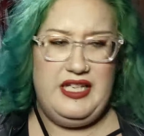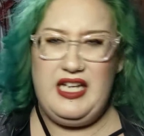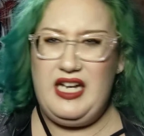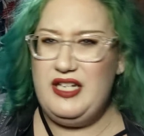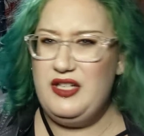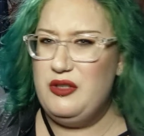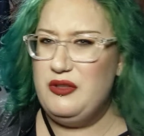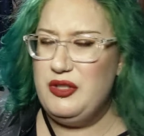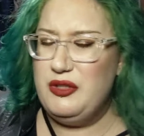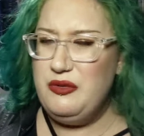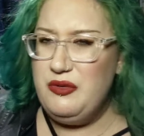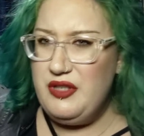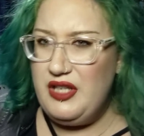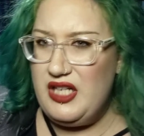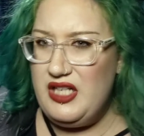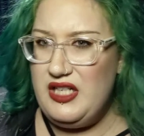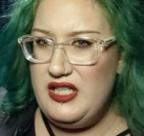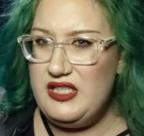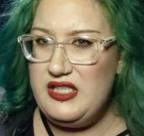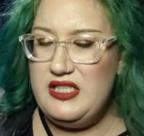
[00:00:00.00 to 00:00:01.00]
okay, I don't know who
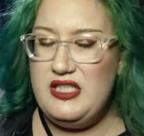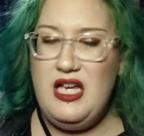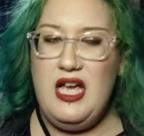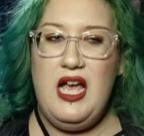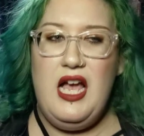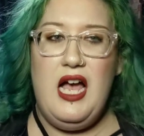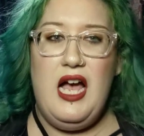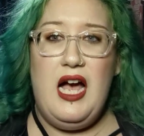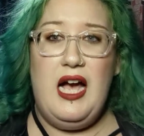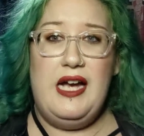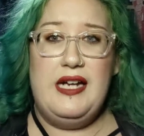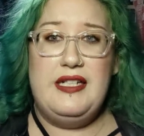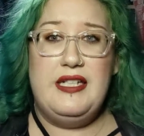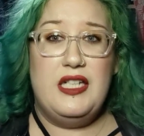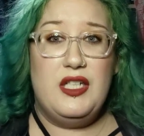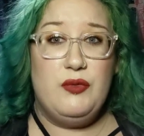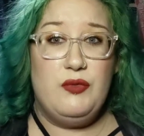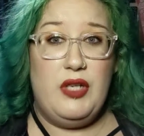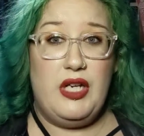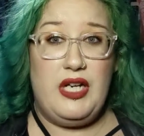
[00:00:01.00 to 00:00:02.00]
that is. I
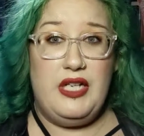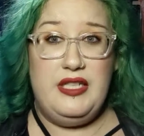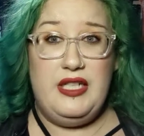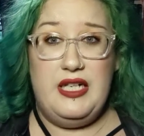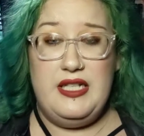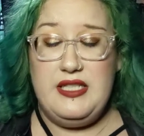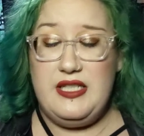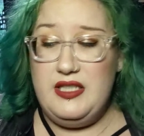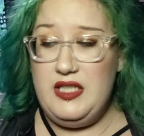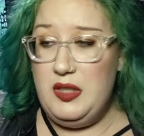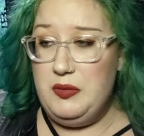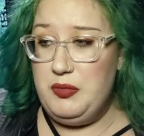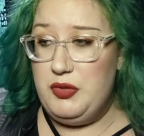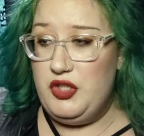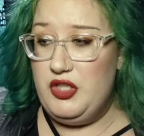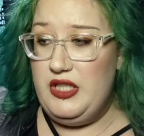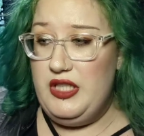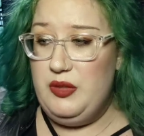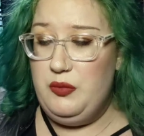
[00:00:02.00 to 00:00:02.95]
didn't recognize the number.